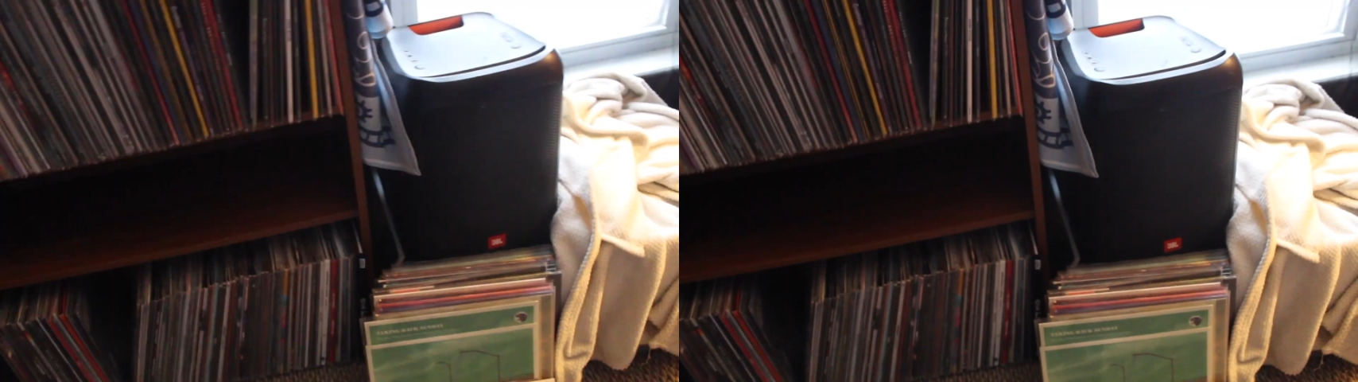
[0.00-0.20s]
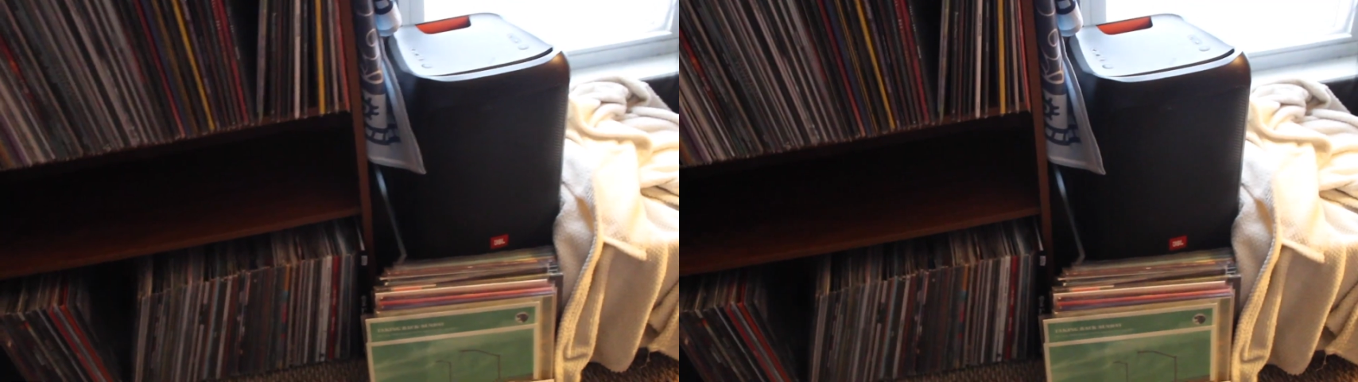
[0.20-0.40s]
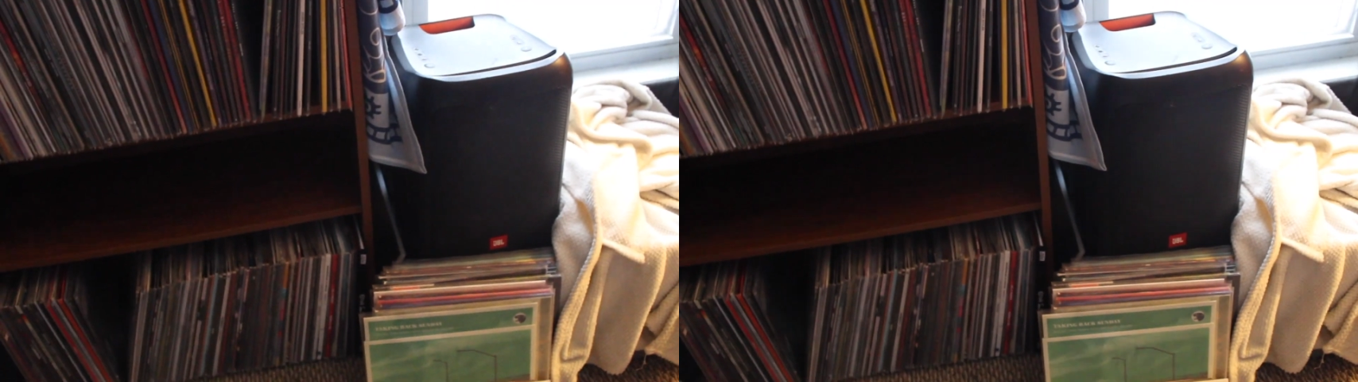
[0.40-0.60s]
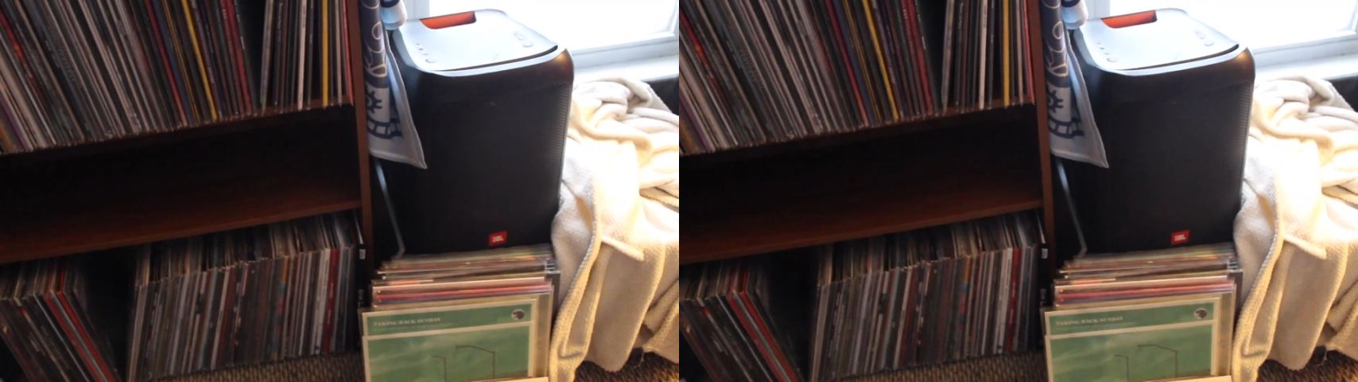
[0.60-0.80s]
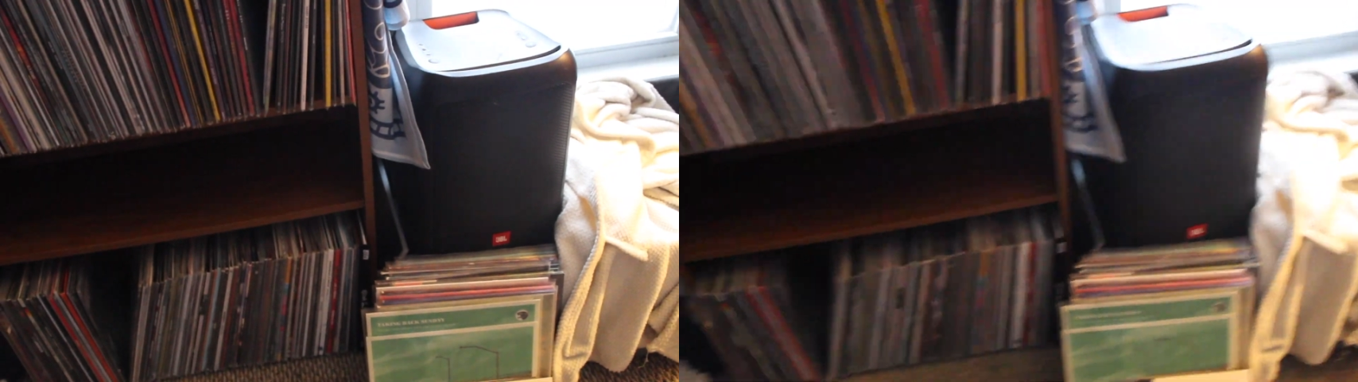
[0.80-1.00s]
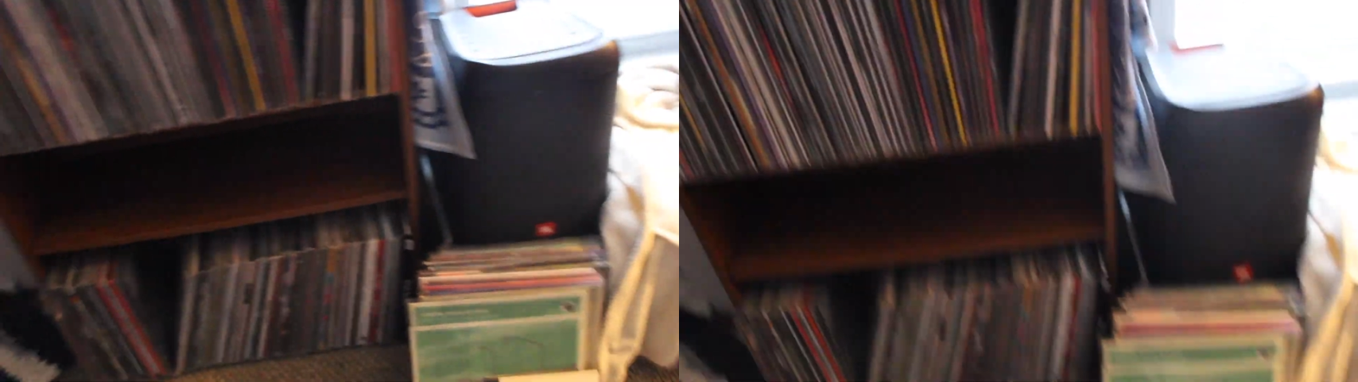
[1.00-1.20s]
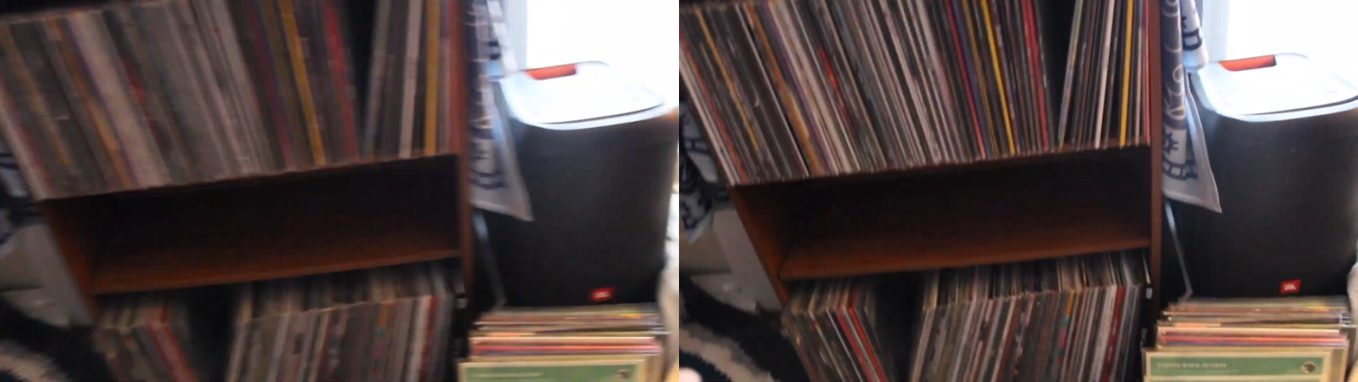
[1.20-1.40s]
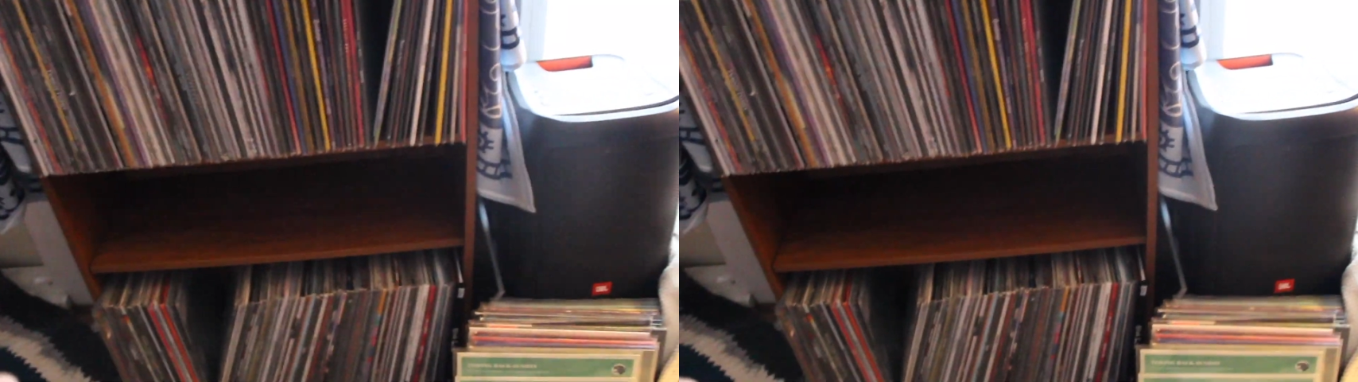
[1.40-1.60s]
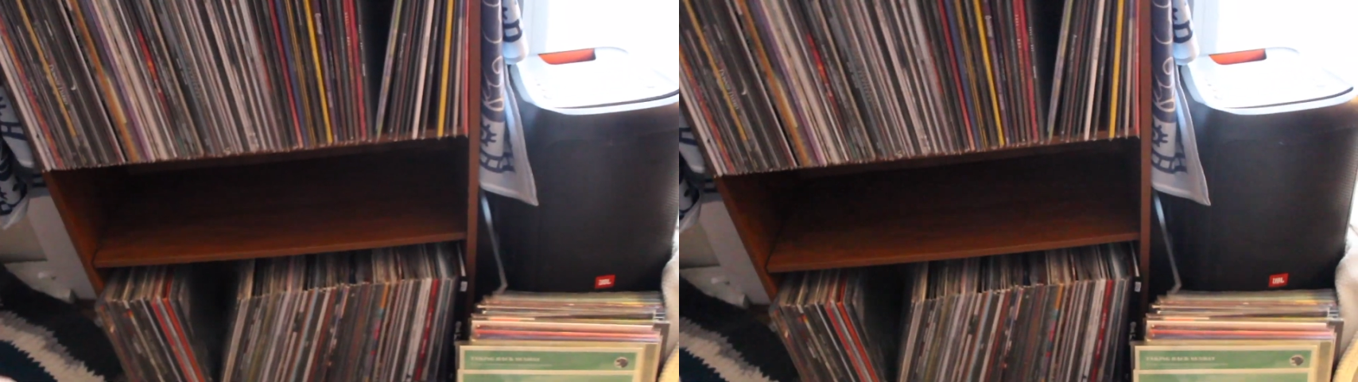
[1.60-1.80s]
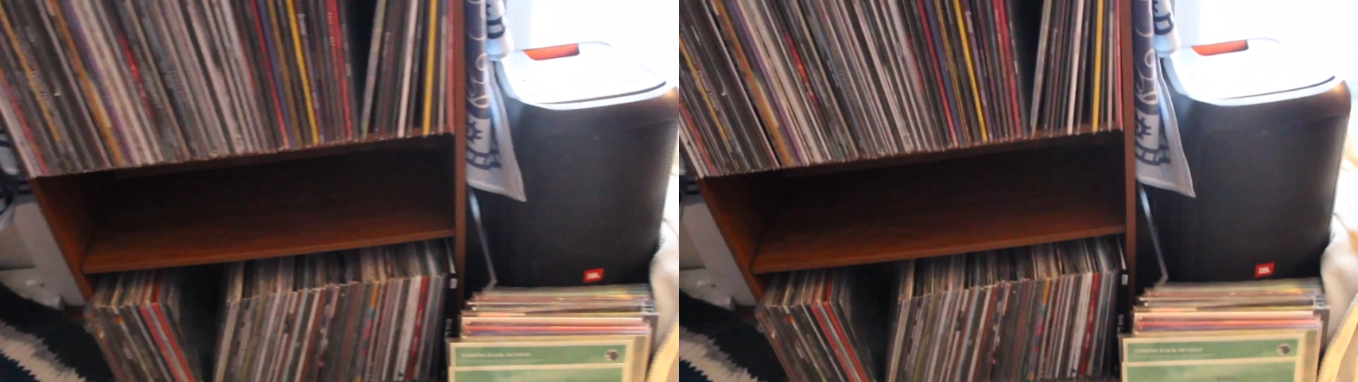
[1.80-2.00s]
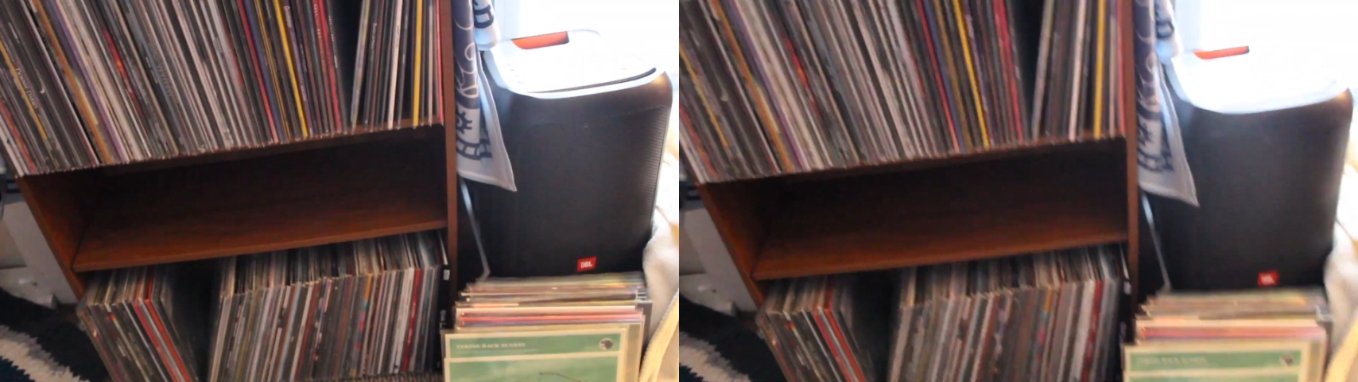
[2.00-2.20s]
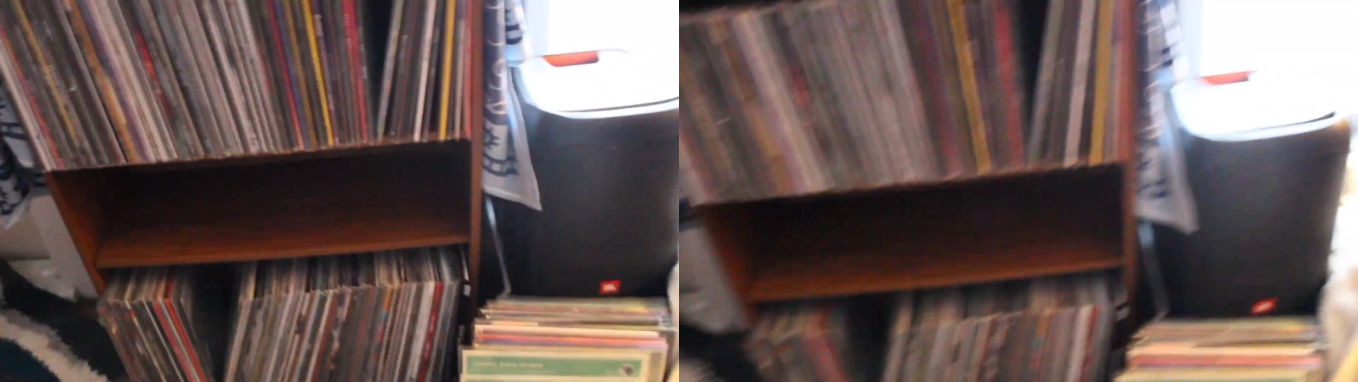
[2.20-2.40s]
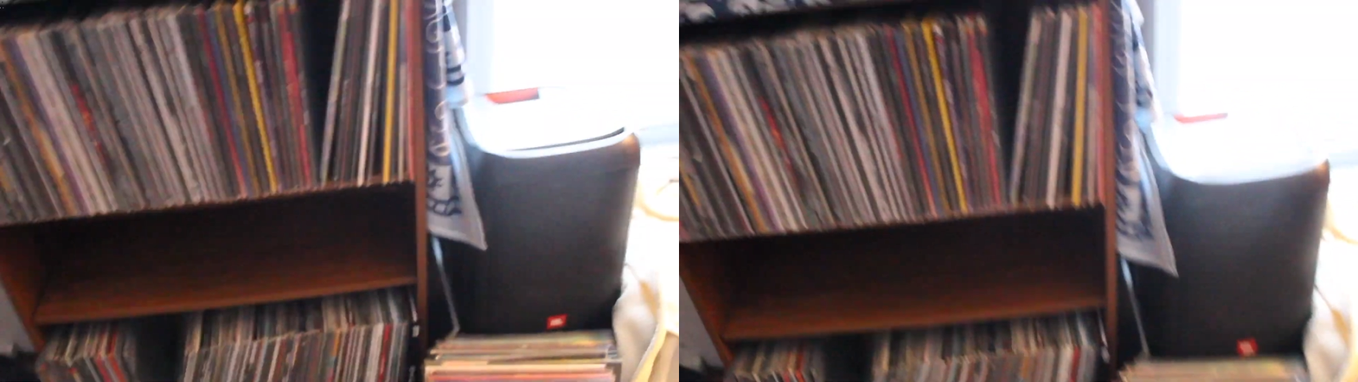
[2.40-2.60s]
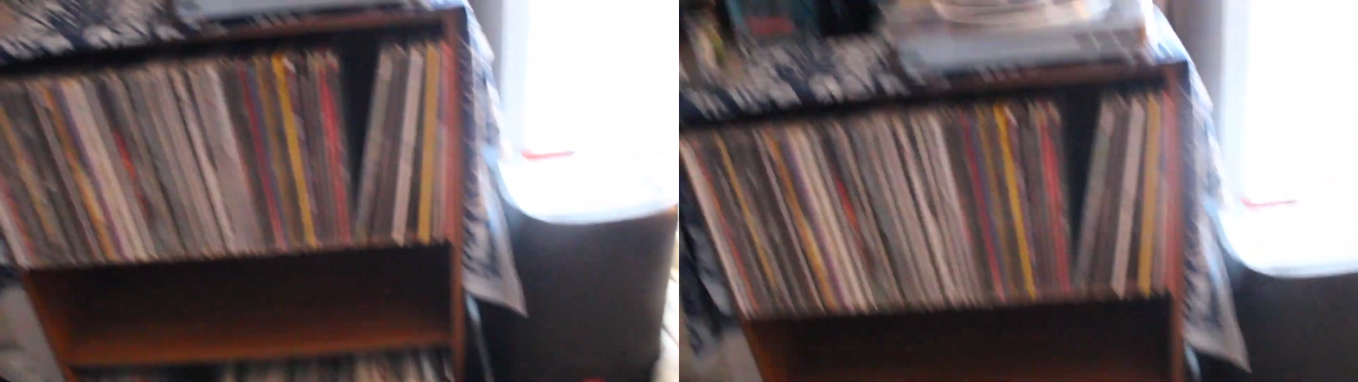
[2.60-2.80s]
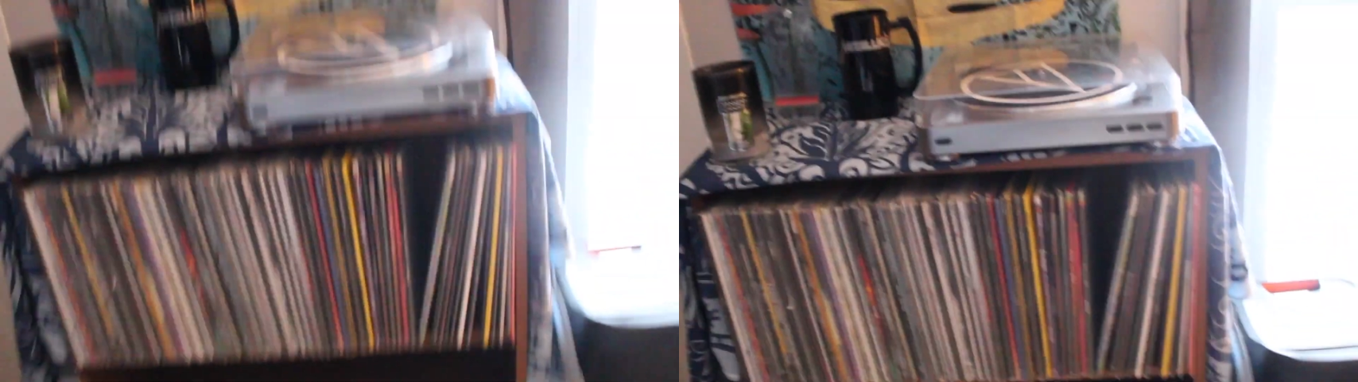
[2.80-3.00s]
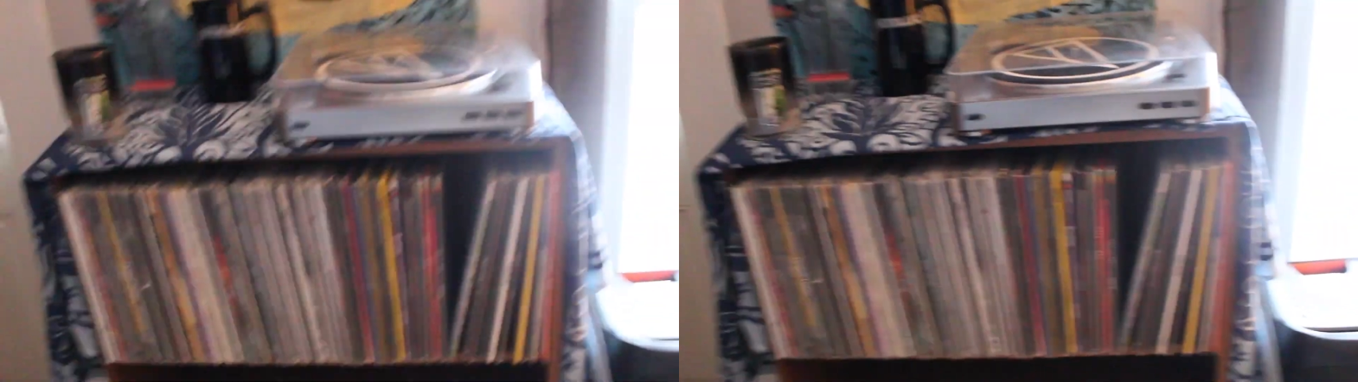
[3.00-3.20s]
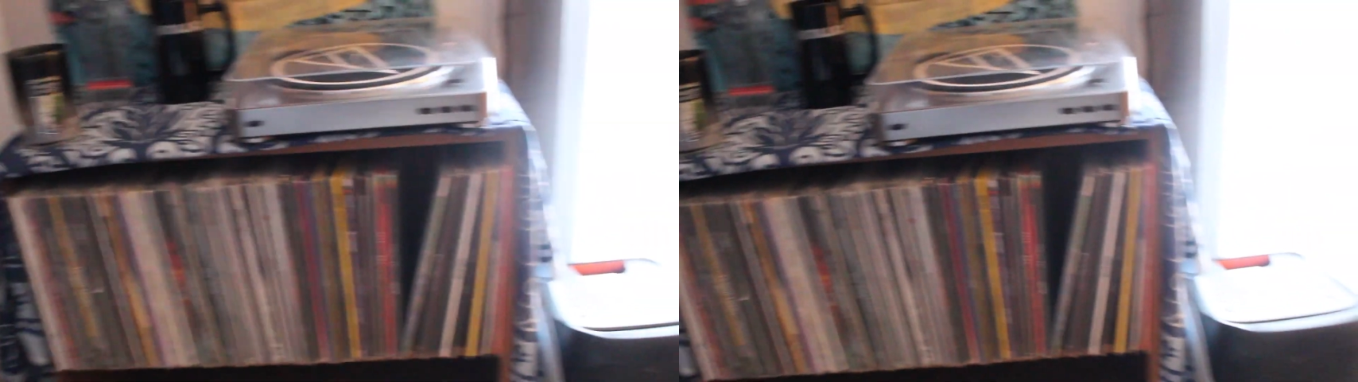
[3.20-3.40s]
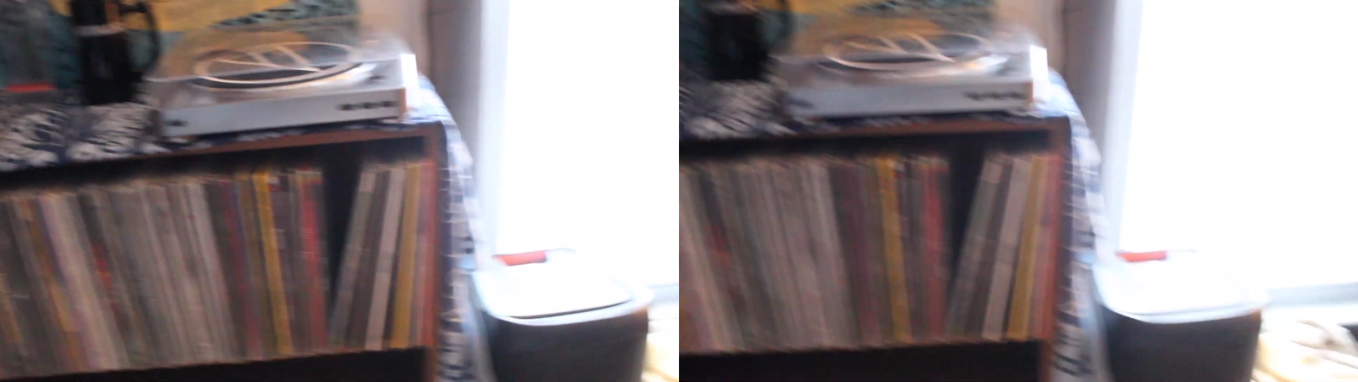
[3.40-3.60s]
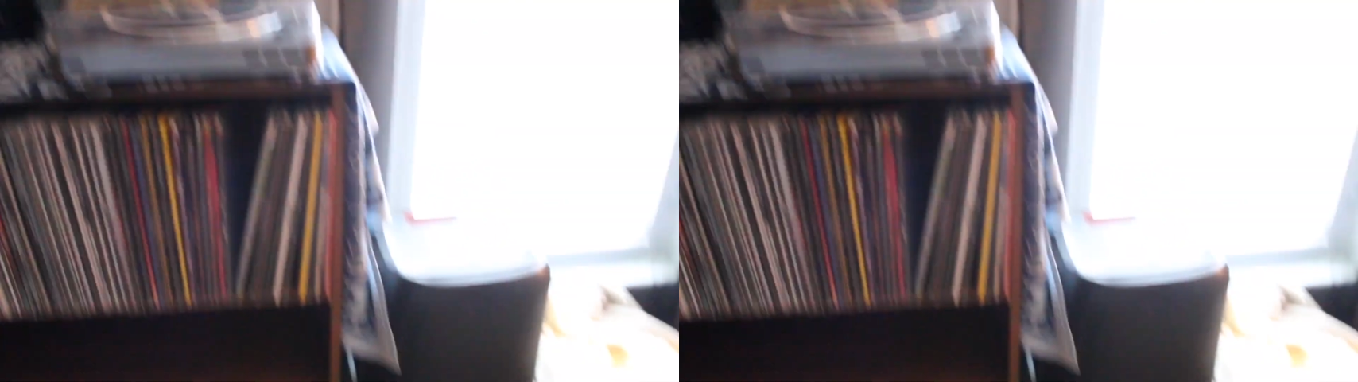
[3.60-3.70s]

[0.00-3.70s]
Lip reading: No face is visible, so there are no lips to read.